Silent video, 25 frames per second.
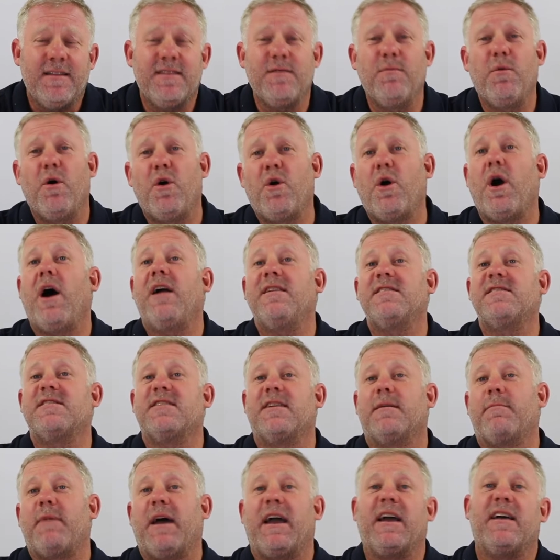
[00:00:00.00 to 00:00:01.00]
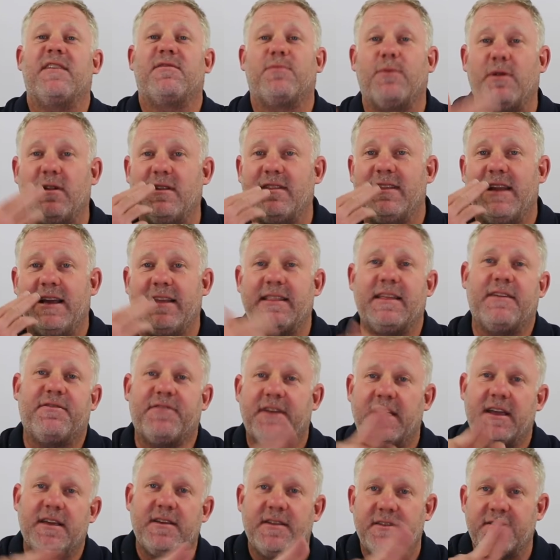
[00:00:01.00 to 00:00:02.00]
The more cultured among us will lick their
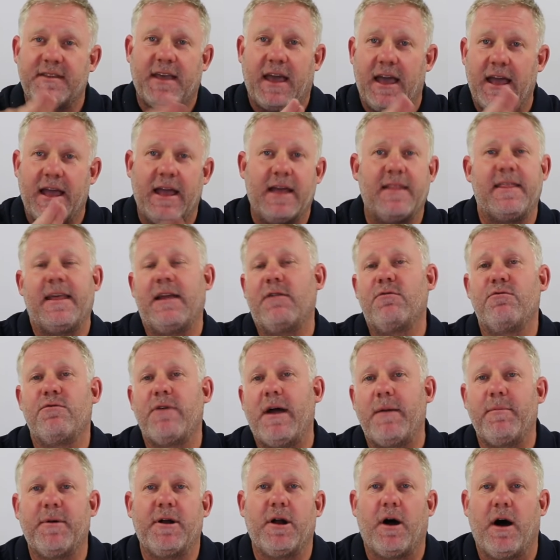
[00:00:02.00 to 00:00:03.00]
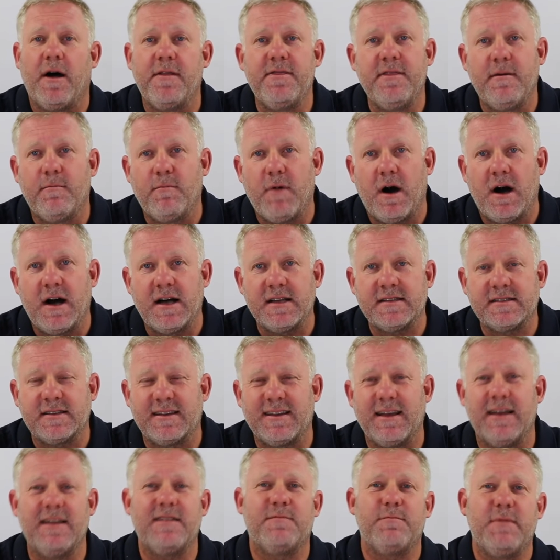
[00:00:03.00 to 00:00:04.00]
fingers and then rub it on the
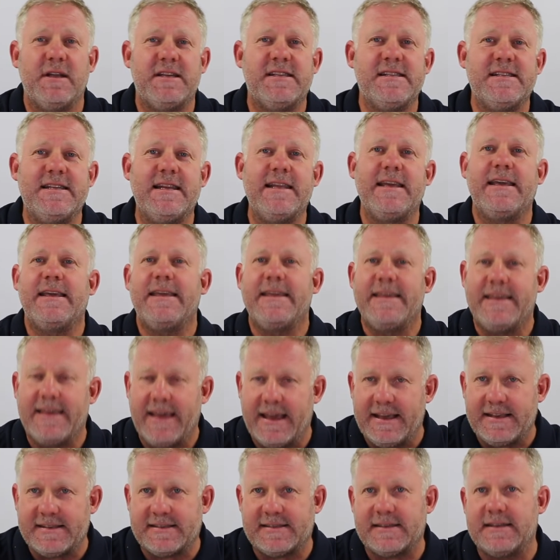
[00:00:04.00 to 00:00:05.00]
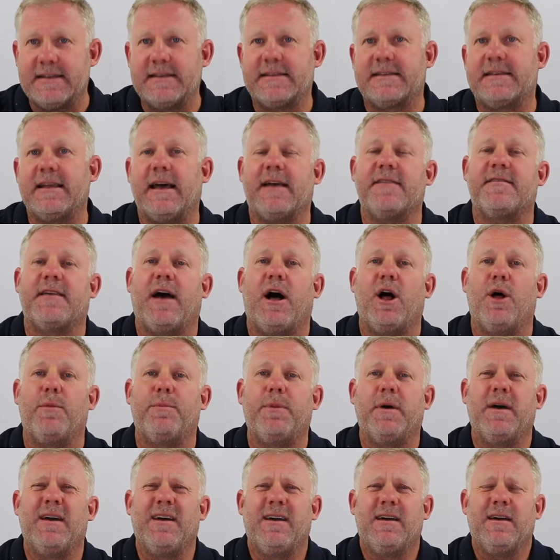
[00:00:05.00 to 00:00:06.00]
mask. Admittedly, yes, it does
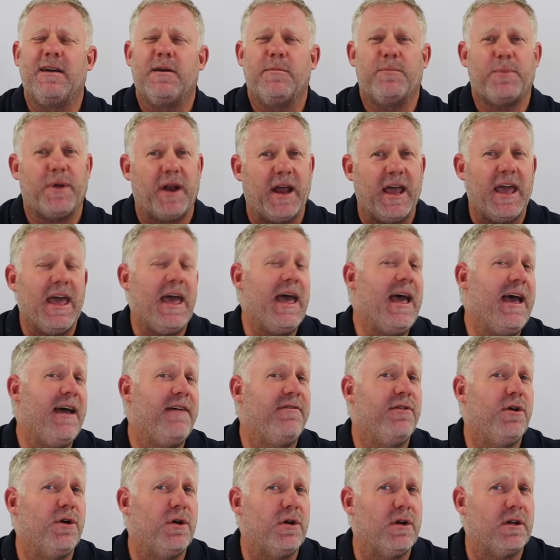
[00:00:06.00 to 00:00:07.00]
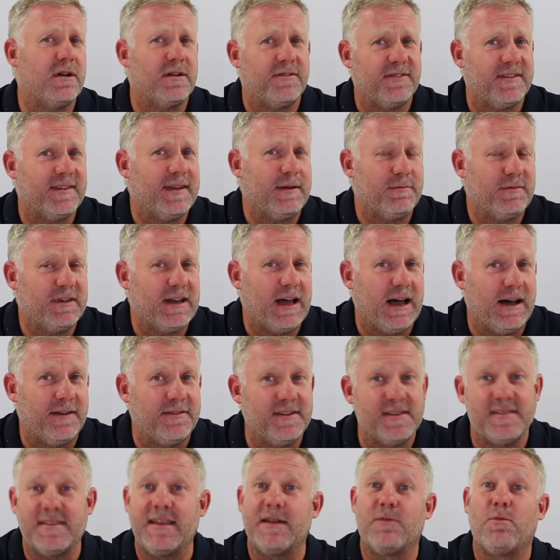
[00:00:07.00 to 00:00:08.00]
help, but I have heard of some
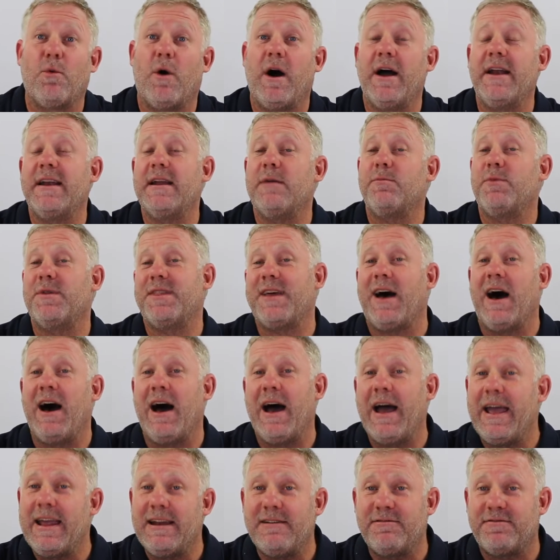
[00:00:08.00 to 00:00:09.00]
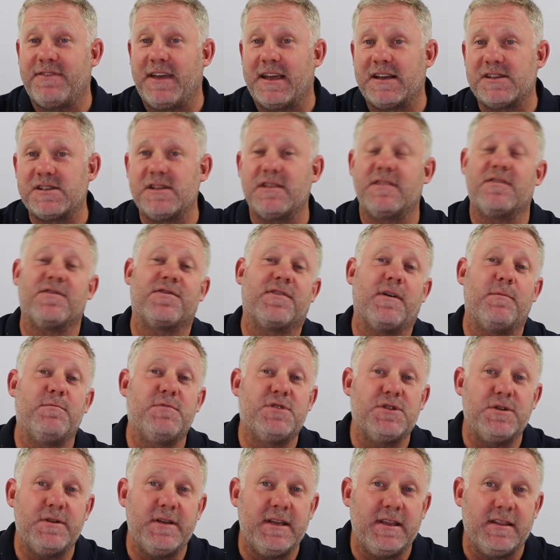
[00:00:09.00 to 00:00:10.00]
divers that wind up with eye infections
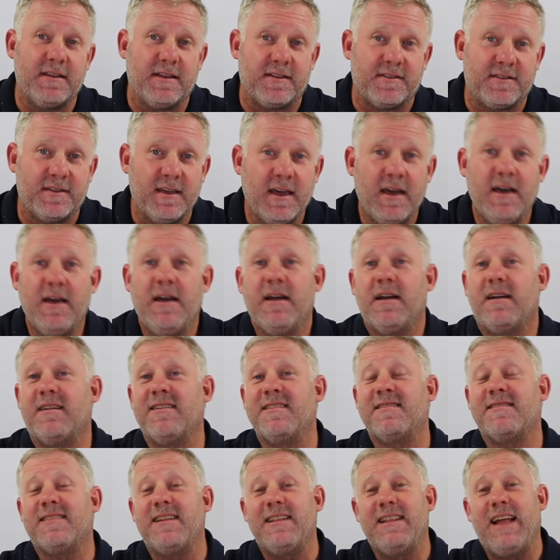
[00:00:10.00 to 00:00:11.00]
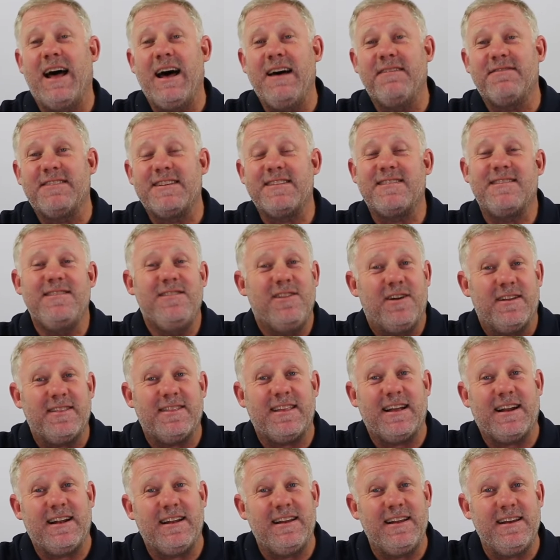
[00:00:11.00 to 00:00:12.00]
from doing this, because saliva is not
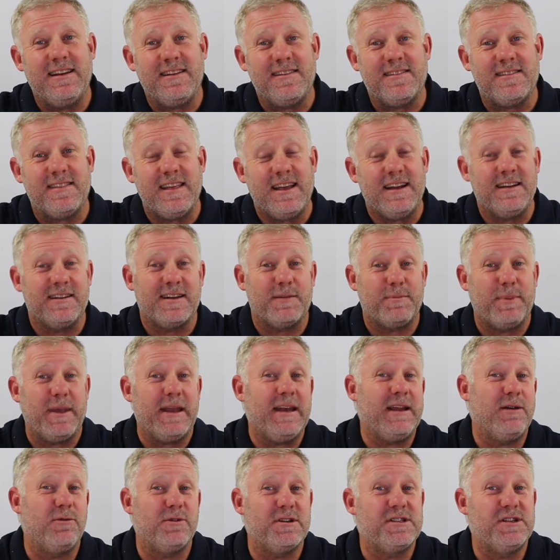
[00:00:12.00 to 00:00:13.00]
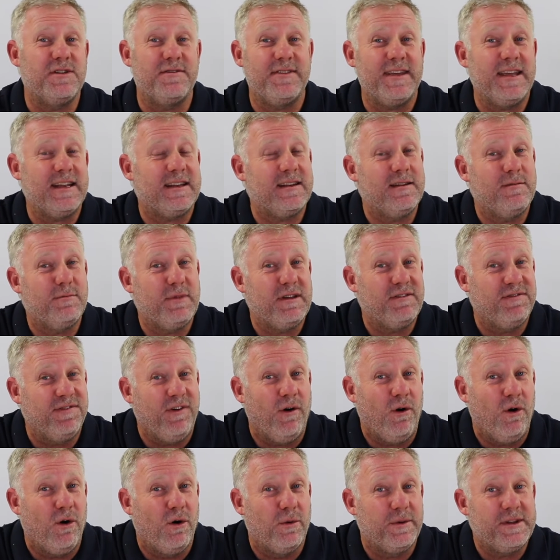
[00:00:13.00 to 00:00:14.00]
the cleanest thing, depending on what you've eaten
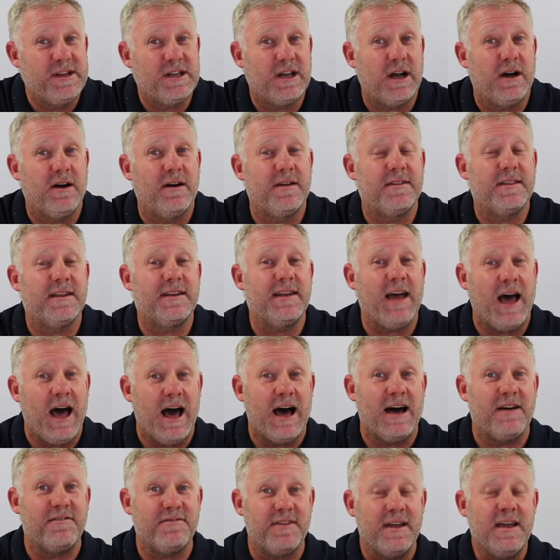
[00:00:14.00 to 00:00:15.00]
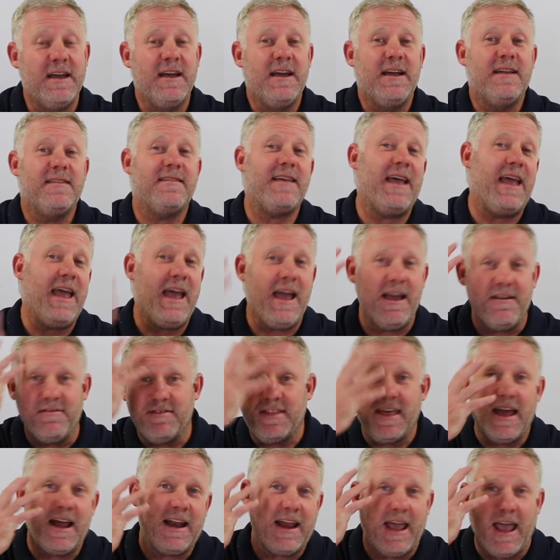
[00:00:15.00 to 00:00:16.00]
before when you go on the dive. To
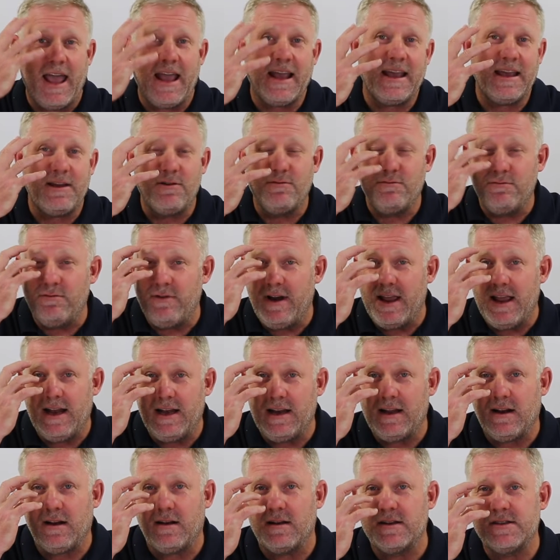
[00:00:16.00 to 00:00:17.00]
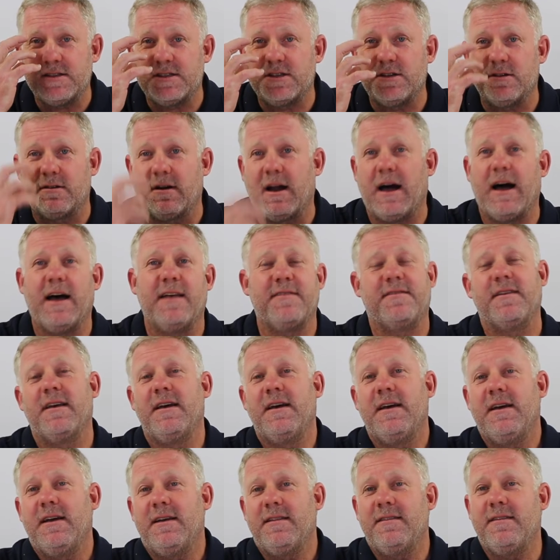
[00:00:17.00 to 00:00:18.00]
have that hanging really close to your eyes,
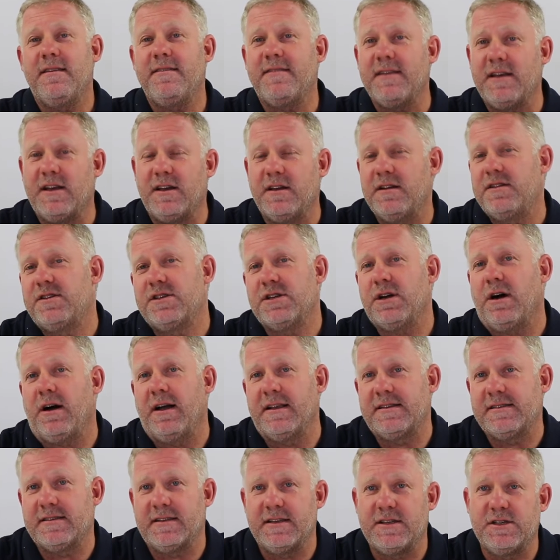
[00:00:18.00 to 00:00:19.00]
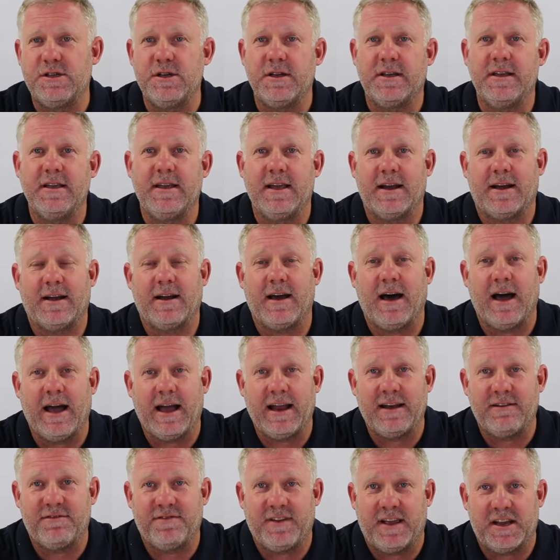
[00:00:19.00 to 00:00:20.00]
there's a good chance that you can get an
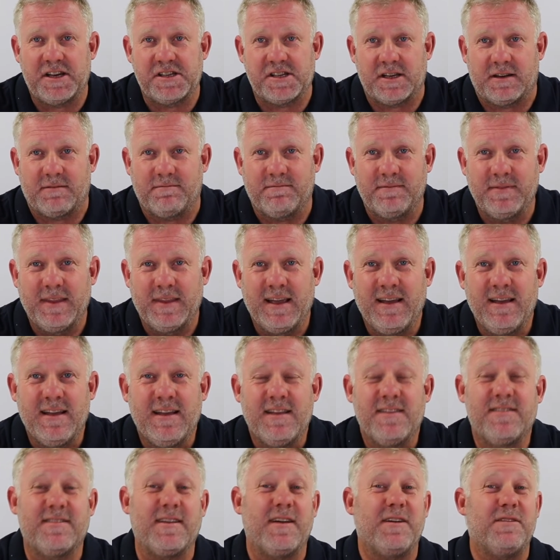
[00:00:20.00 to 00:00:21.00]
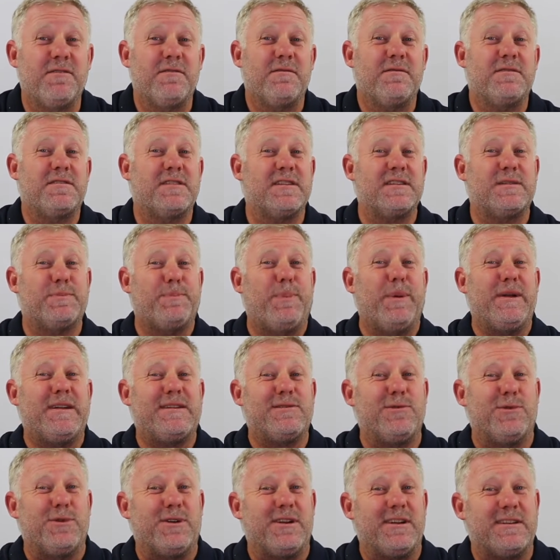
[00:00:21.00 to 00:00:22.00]
eye infection. So, to
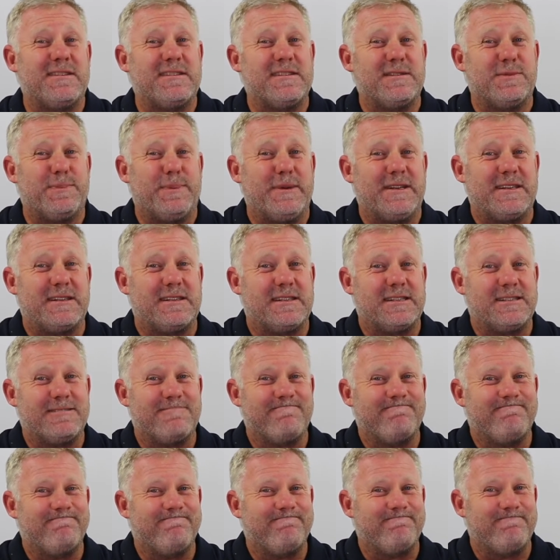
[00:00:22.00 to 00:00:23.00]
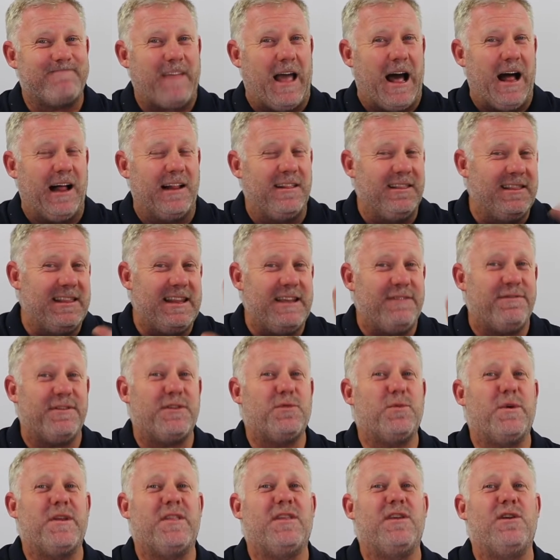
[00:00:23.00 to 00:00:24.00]
spit or not to spit, I'll leave
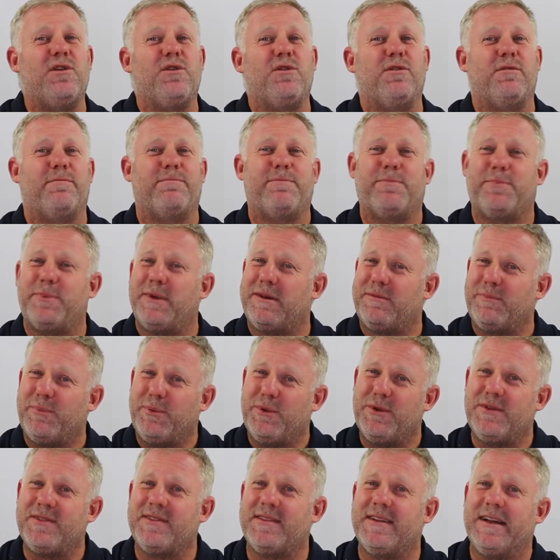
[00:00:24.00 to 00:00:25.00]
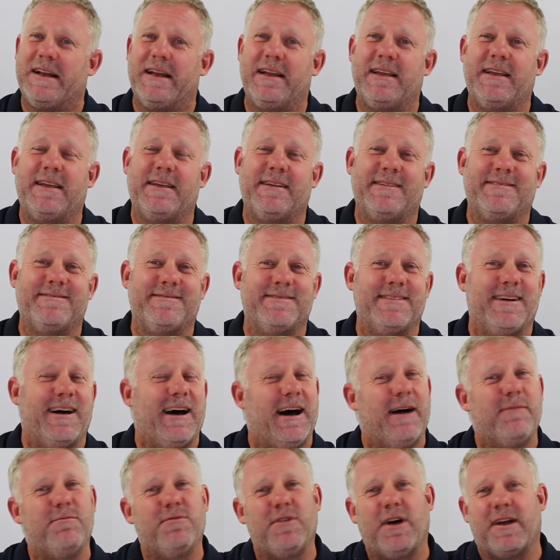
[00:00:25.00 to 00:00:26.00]
it with you, but personally,
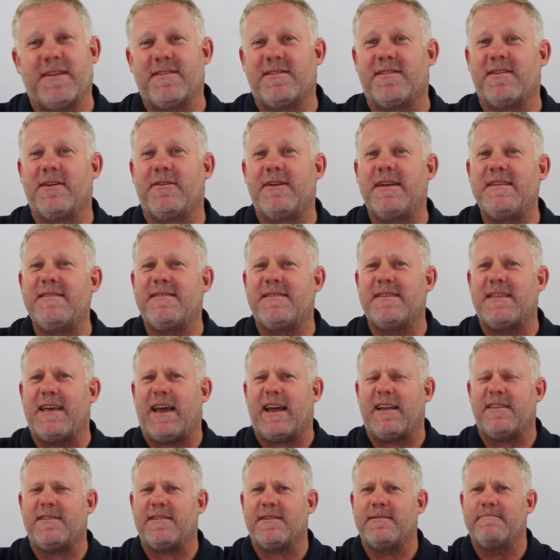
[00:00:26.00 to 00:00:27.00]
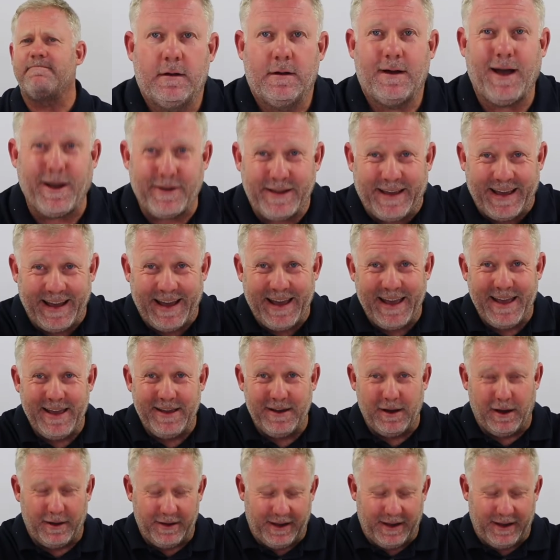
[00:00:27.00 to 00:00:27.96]
I'm not so into that. Okay,